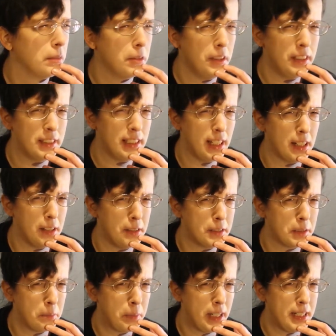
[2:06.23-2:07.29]
I'm gonna say
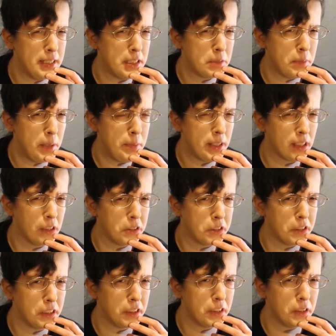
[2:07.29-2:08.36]
100 some pages, maybe
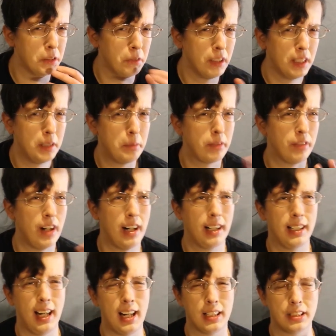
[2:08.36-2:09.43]
closer to 200 before I
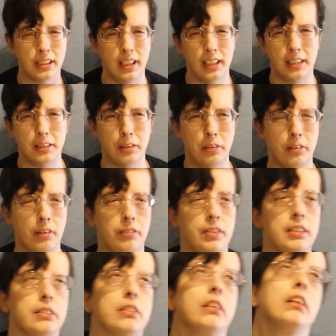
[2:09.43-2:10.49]
like actually got into it. But
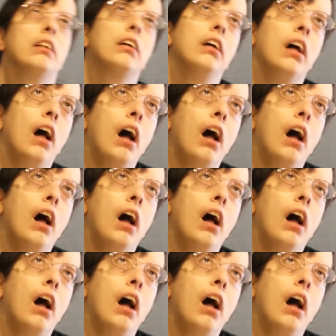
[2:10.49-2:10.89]
first I was going,